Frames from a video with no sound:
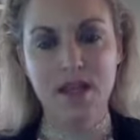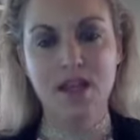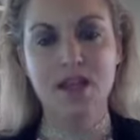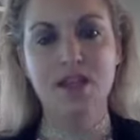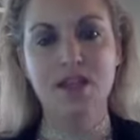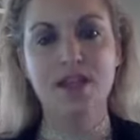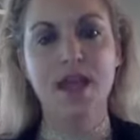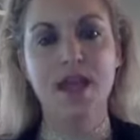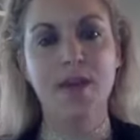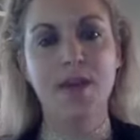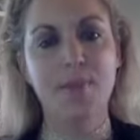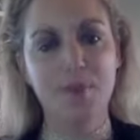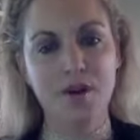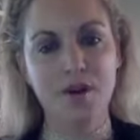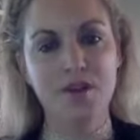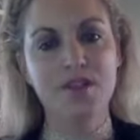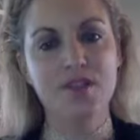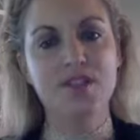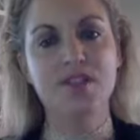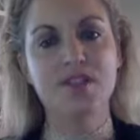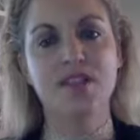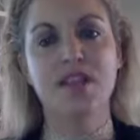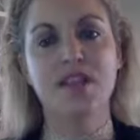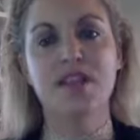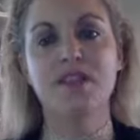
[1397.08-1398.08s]
that
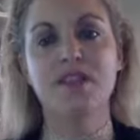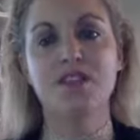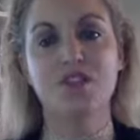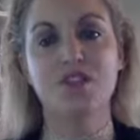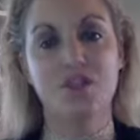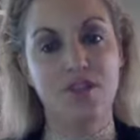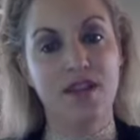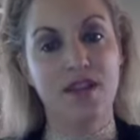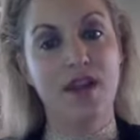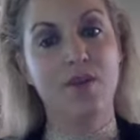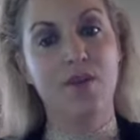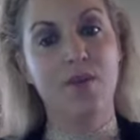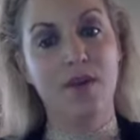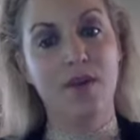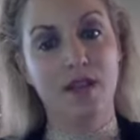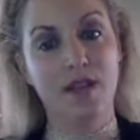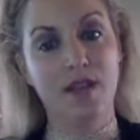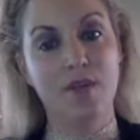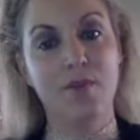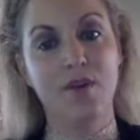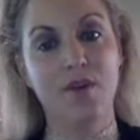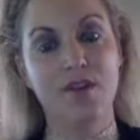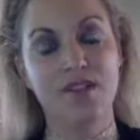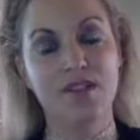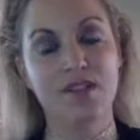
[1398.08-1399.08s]
person that's your
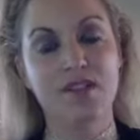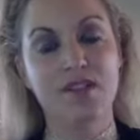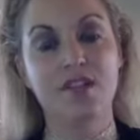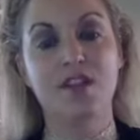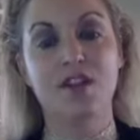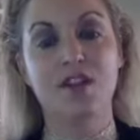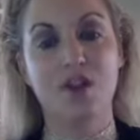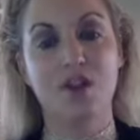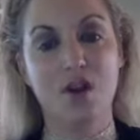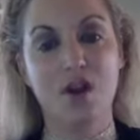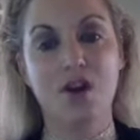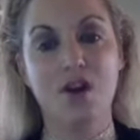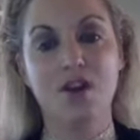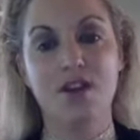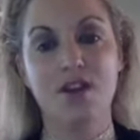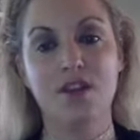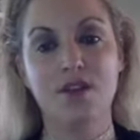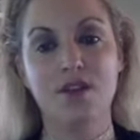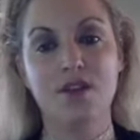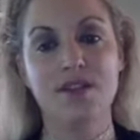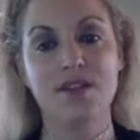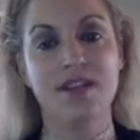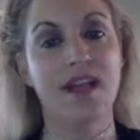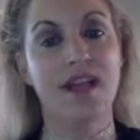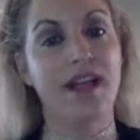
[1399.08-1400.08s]
networking person is going to call you
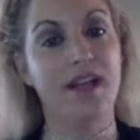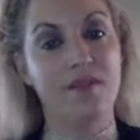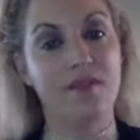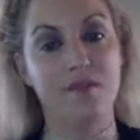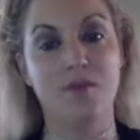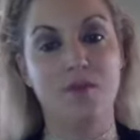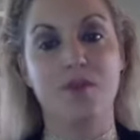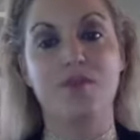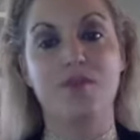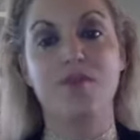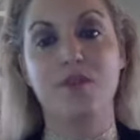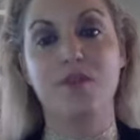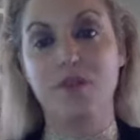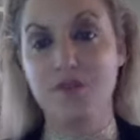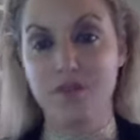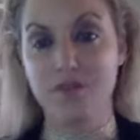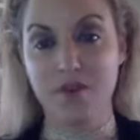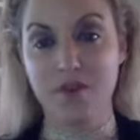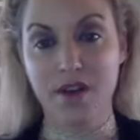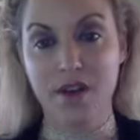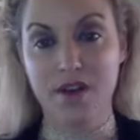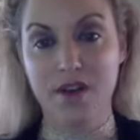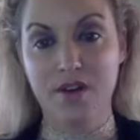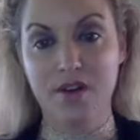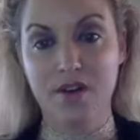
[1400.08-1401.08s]
and say, I have a referral for
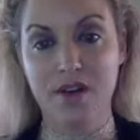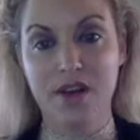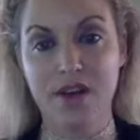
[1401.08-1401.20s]
you.